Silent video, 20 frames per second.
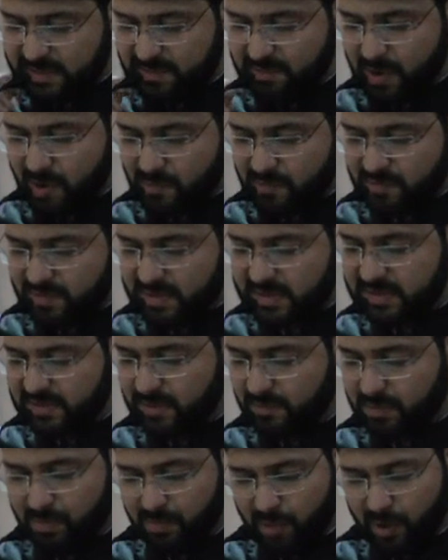the boundaries
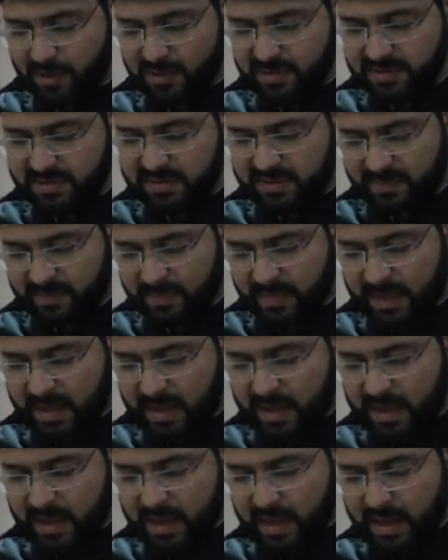of the polis.
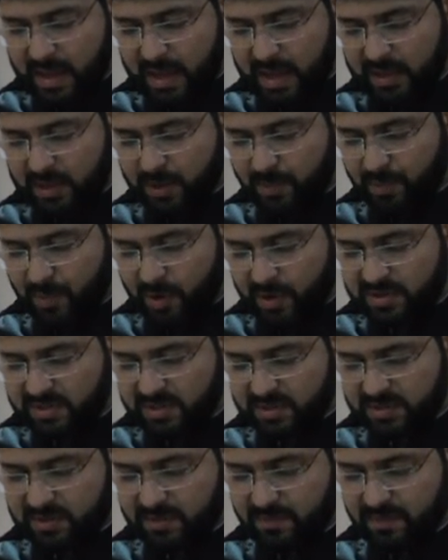In the
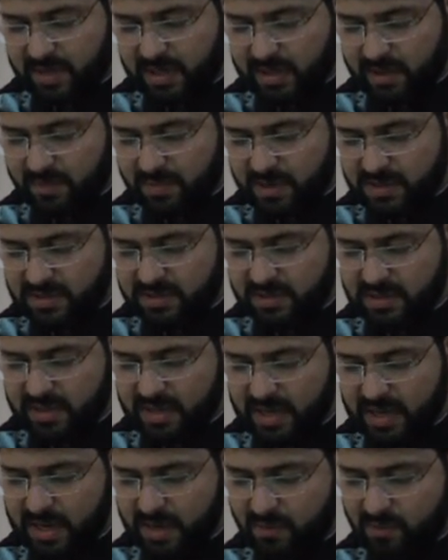process of reclamation,
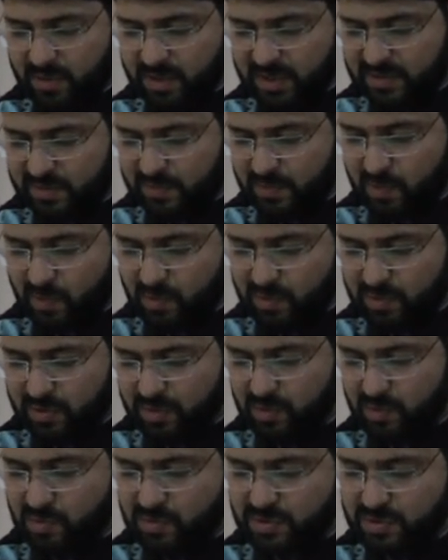he would explore the
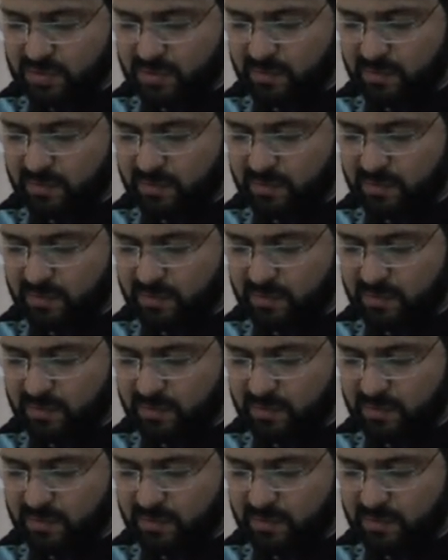notion